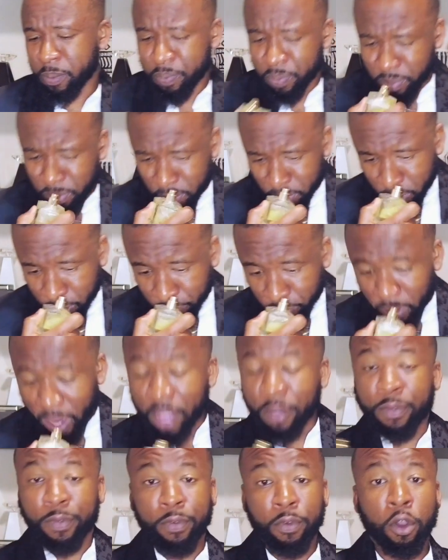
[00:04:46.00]
if you like
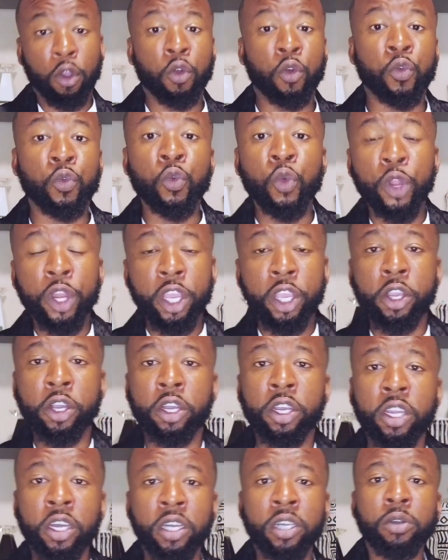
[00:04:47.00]
floral woody
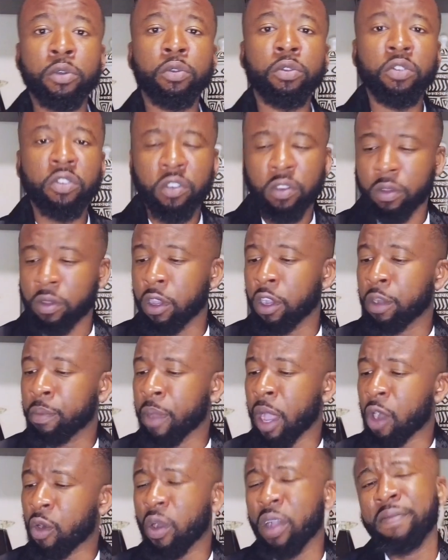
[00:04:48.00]
colognes, um, Aqua
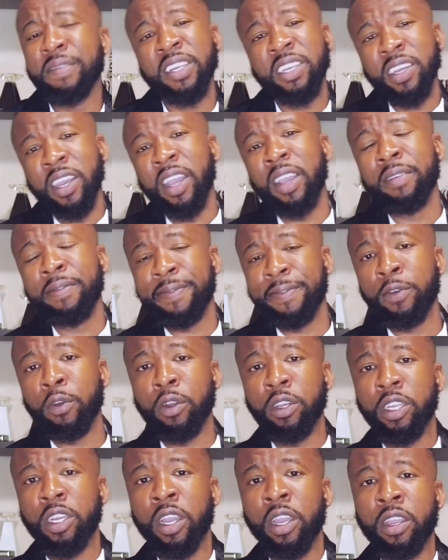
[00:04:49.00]
Vitae Forte
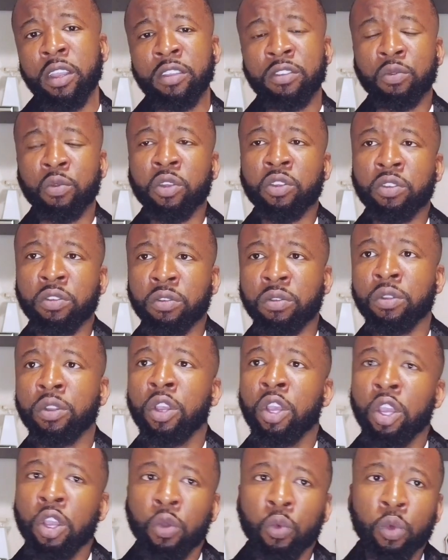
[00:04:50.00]
is what you
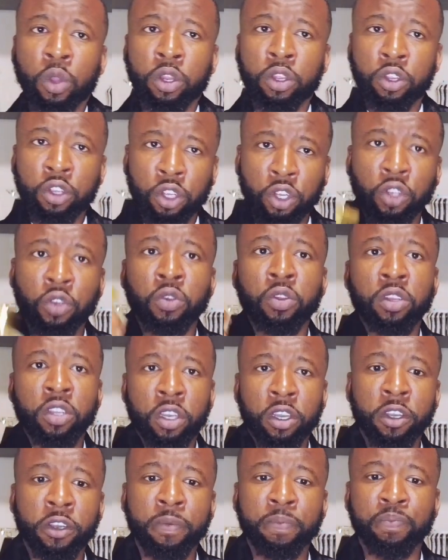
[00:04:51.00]
what you should um,
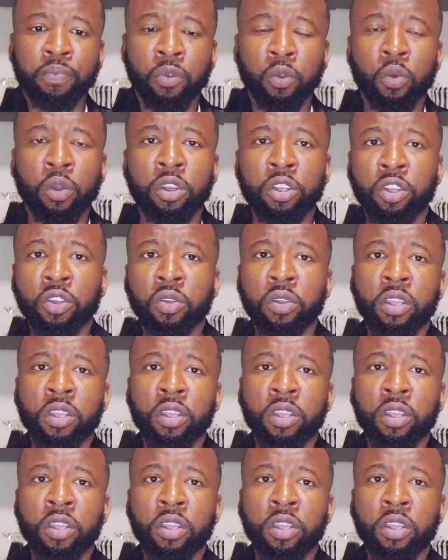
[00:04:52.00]
what you should get.